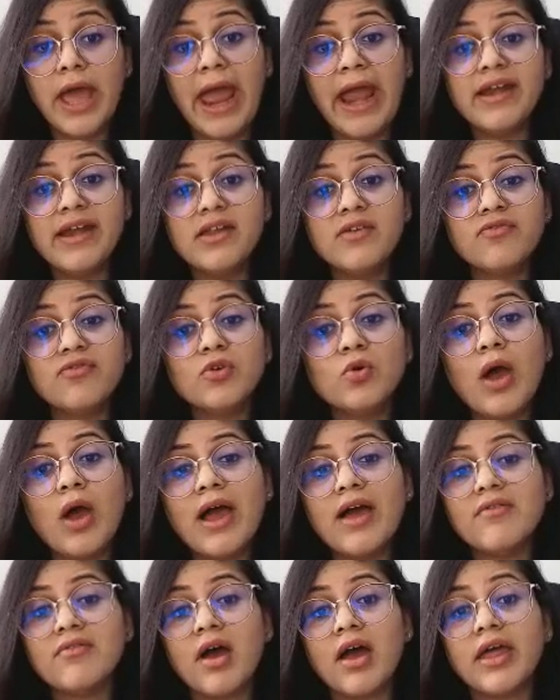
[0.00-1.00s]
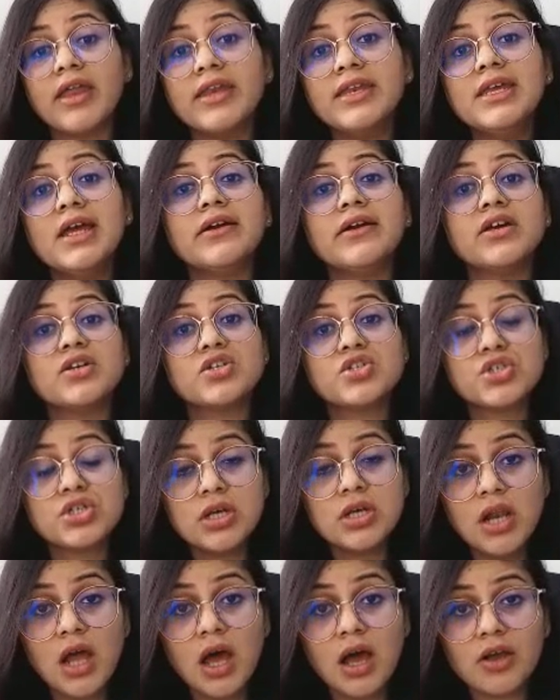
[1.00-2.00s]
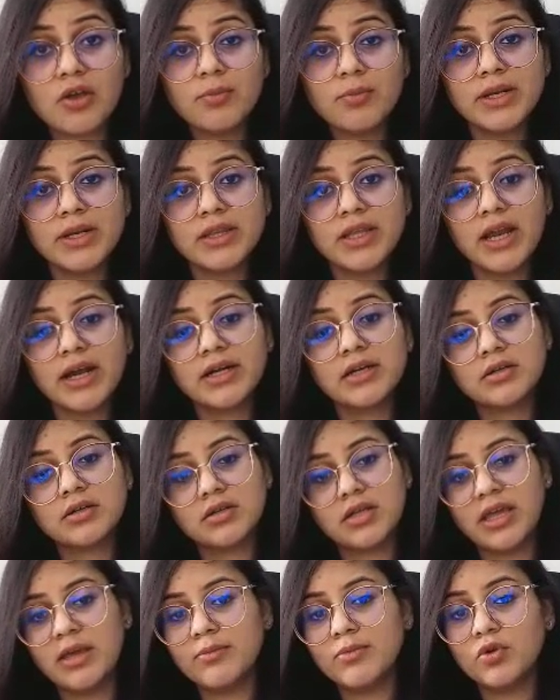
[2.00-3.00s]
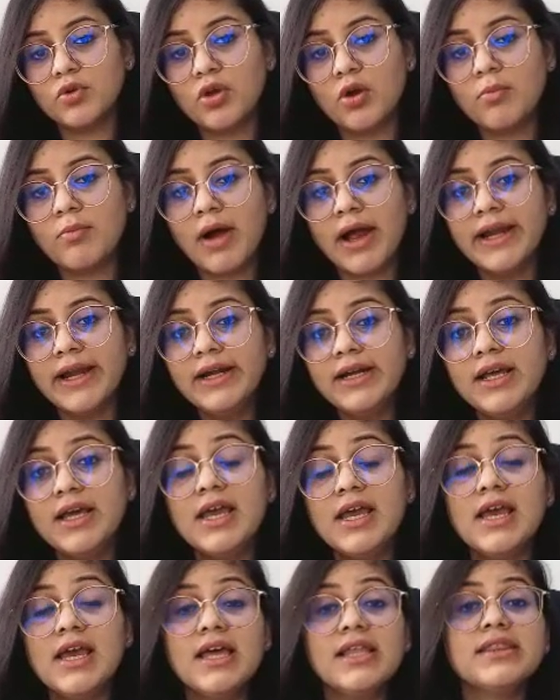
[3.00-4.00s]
And if you have any additional argument that came to your mind,